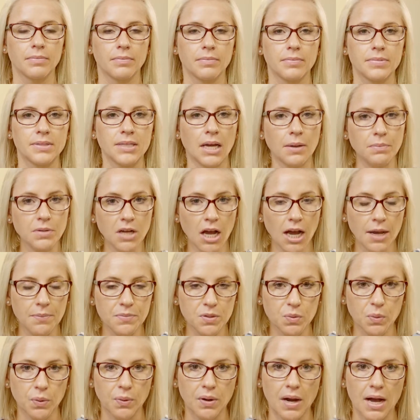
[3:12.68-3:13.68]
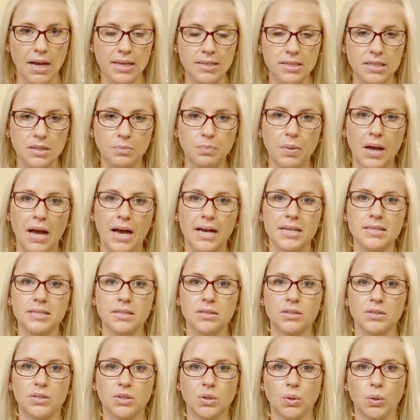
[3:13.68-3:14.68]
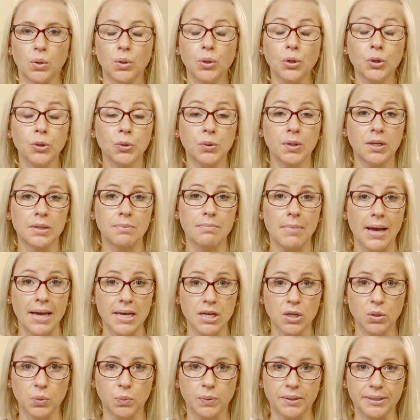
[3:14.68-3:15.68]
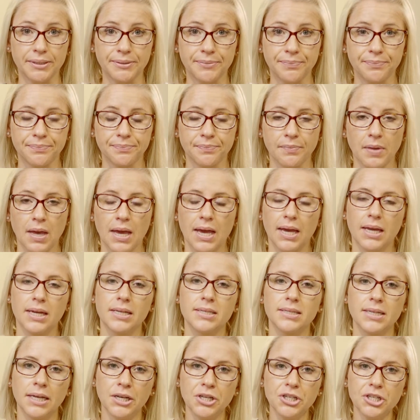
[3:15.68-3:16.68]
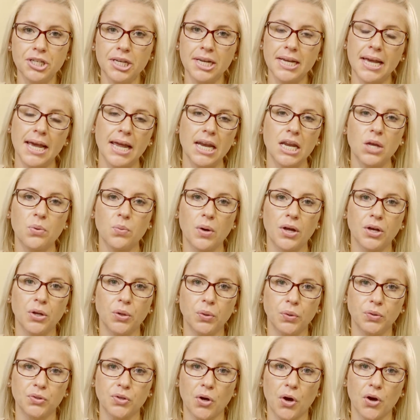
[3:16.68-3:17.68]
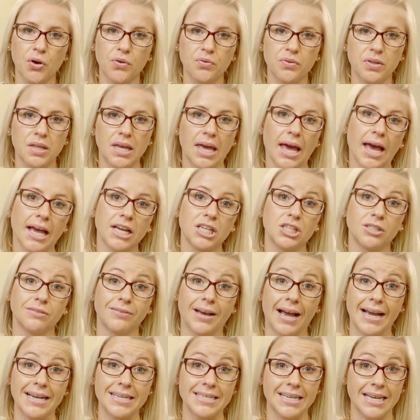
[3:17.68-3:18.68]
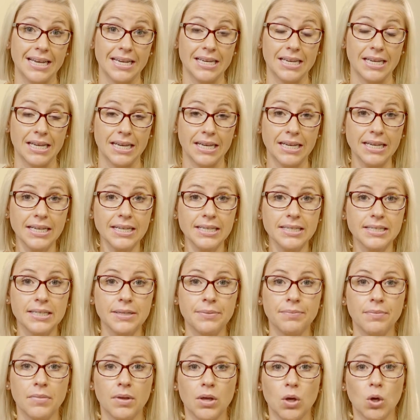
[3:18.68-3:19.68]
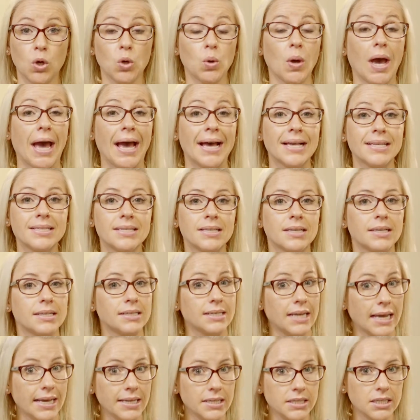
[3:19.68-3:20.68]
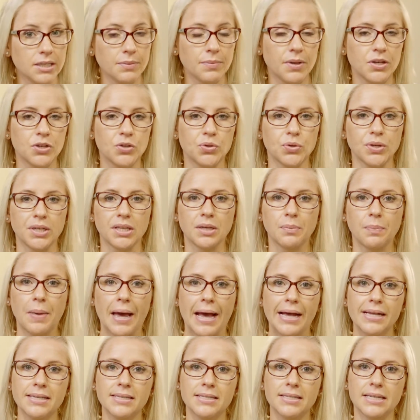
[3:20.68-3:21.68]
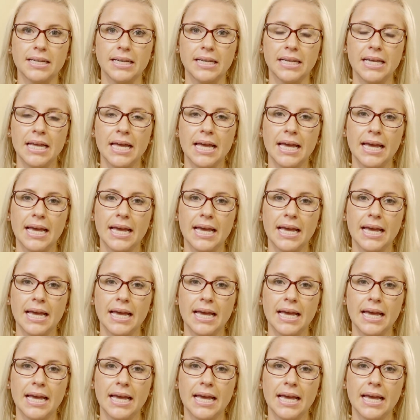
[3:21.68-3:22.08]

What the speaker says: Sometimes we're asked at Parsons Law who can make a will, and essentially anyone who's over the age of 18 years who has testamentary capacity